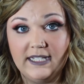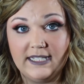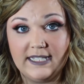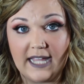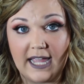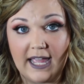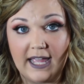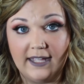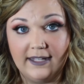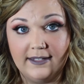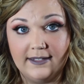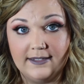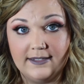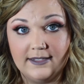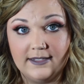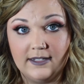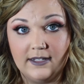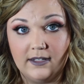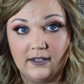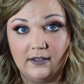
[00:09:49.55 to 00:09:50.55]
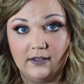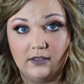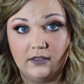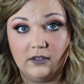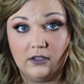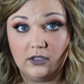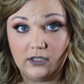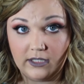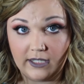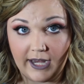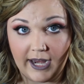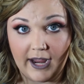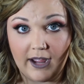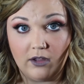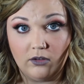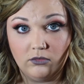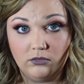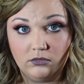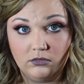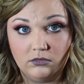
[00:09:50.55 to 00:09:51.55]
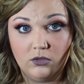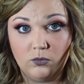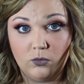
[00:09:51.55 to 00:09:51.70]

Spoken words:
says look down,